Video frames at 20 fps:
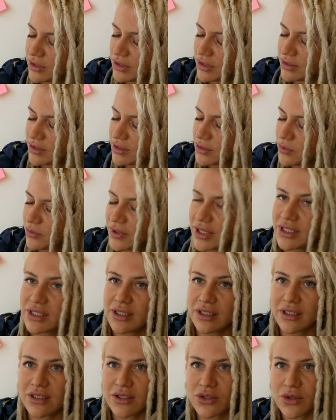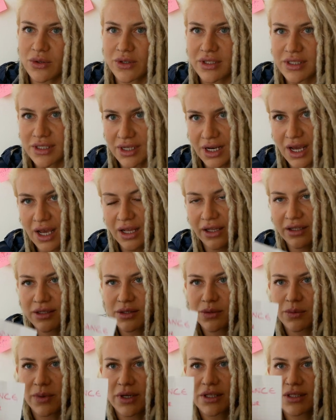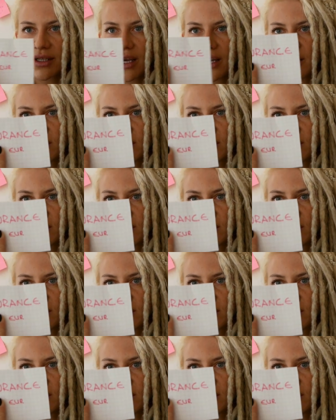reason. So racing insurance at Hellas was